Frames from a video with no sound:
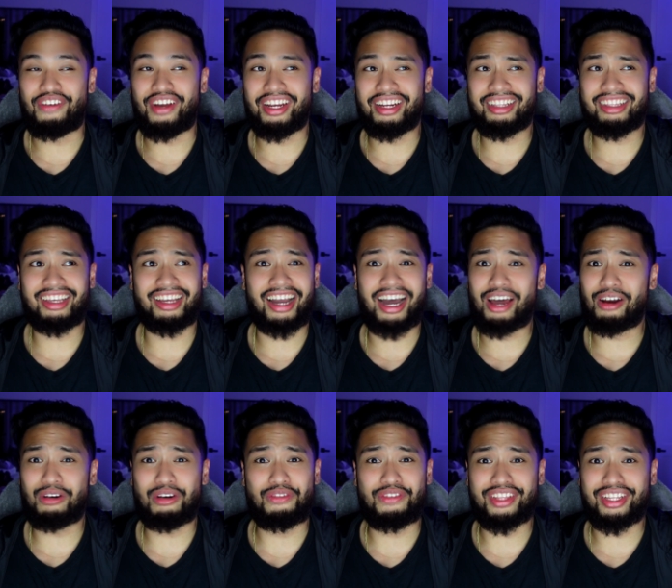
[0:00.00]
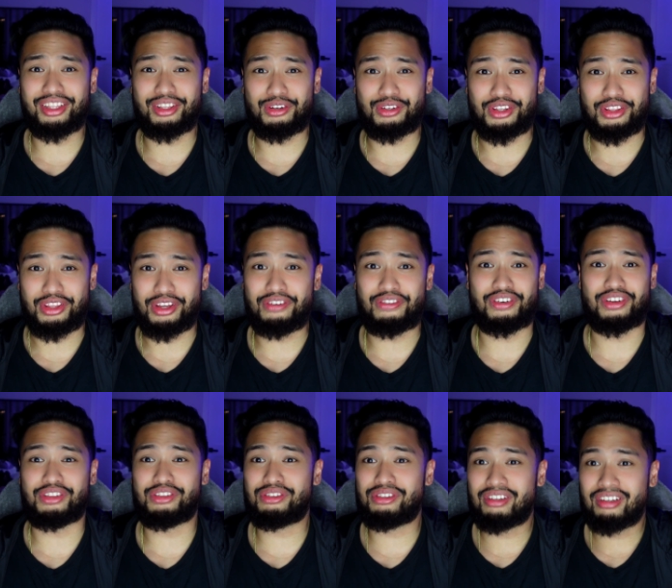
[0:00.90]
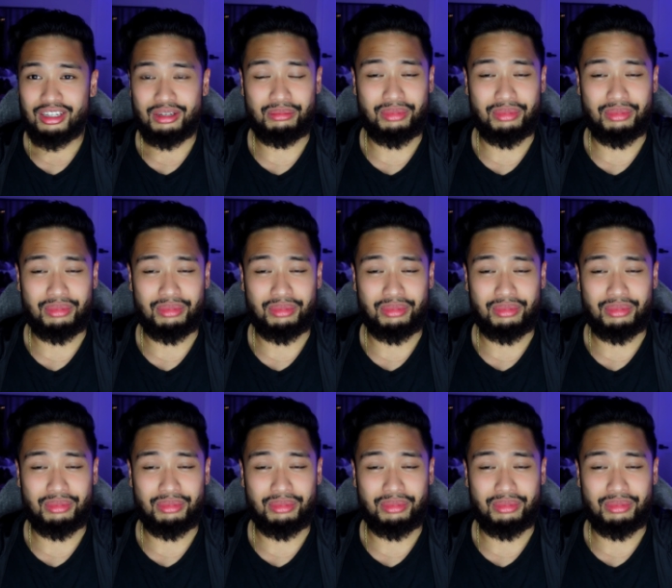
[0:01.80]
anything, I don't even think there's a difference,